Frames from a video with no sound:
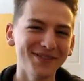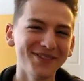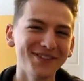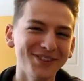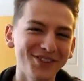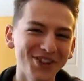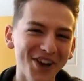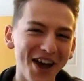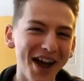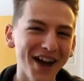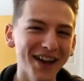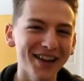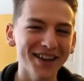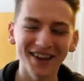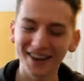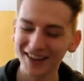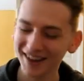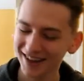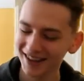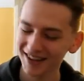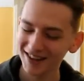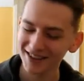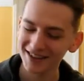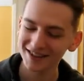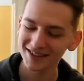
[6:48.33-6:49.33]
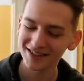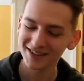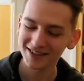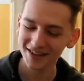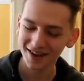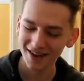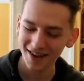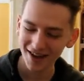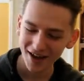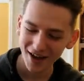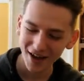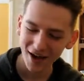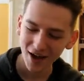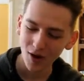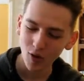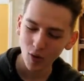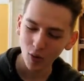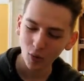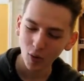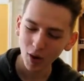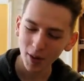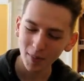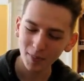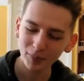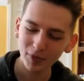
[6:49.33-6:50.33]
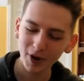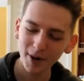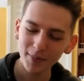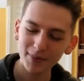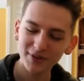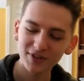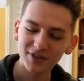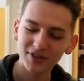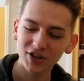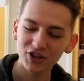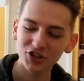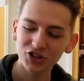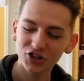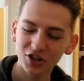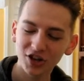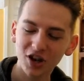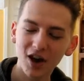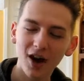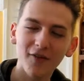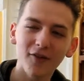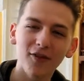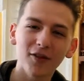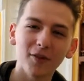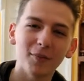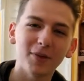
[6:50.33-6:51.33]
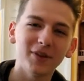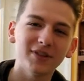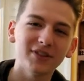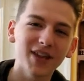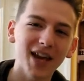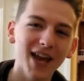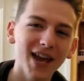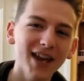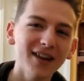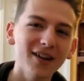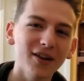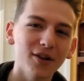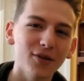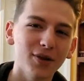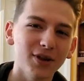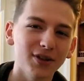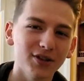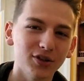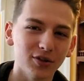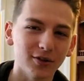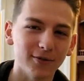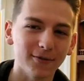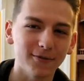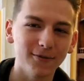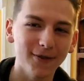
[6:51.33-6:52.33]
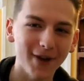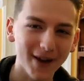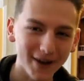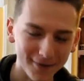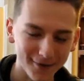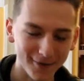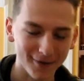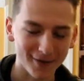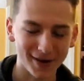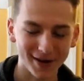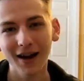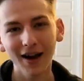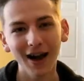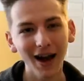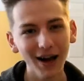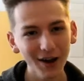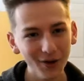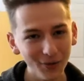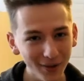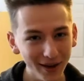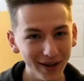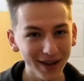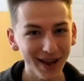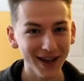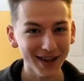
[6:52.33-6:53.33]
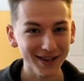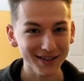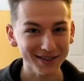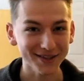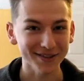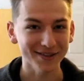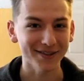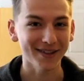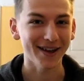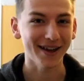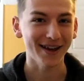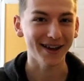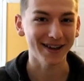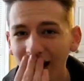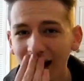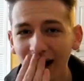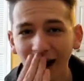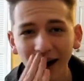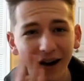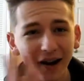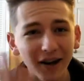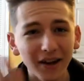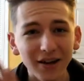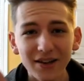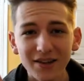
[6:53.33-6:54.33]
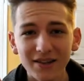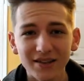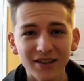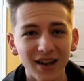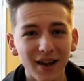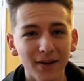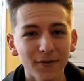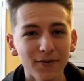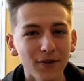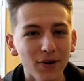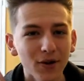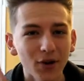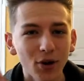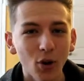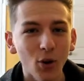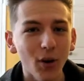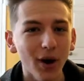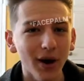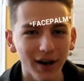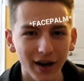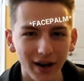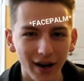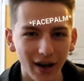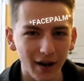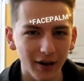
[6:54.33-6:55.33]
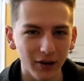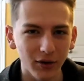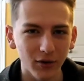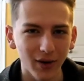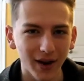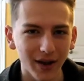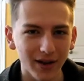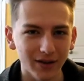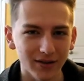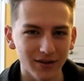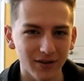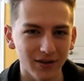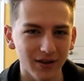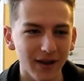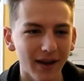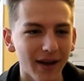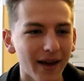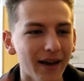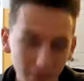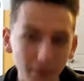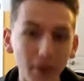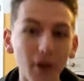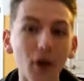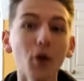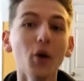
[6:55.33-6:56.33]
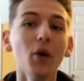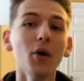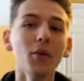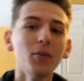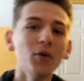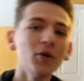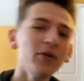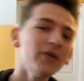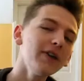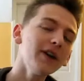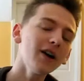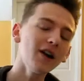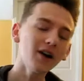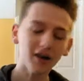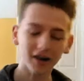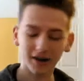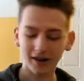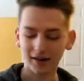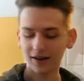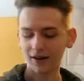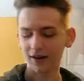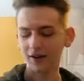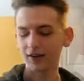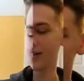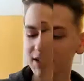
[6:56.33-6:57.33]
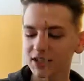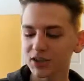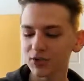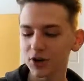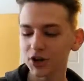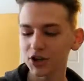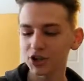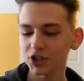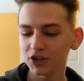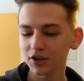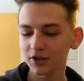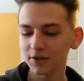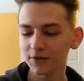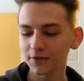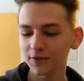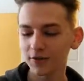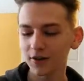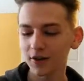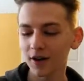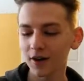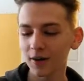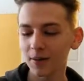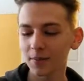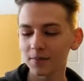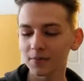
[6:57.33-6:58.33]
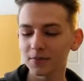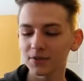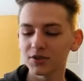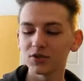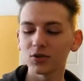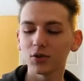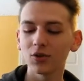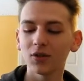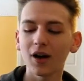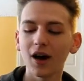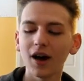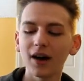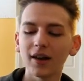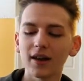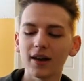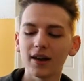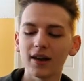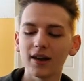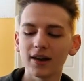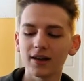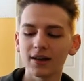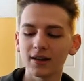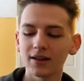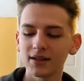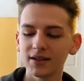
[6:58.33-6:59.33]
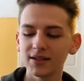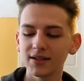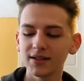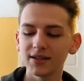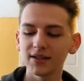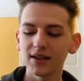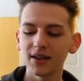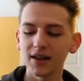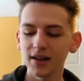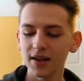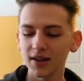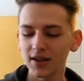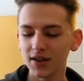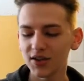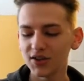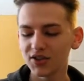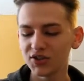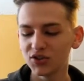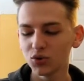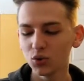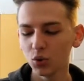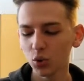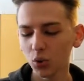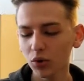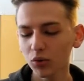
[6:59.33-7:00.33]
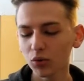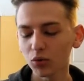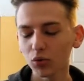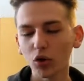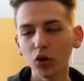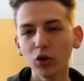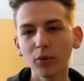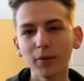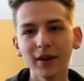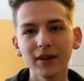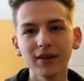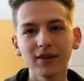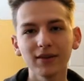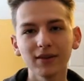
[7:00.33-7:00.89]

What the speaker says: Jackie is, what preposition of a potato is your favorite? How do I answer that? I honestly have no idea how you answer that. Moving on. The next question from Solana is dual enrollment